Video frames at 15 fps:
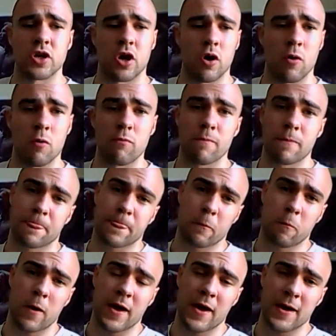So
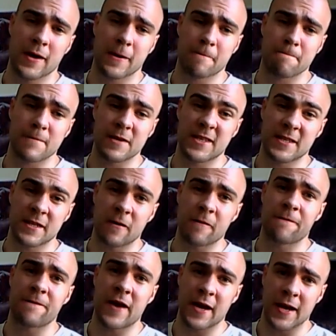the work is
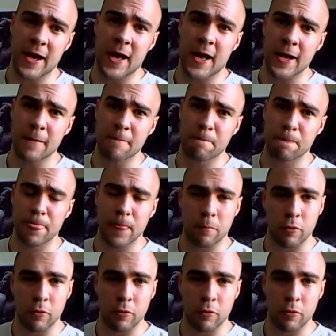still fairly high,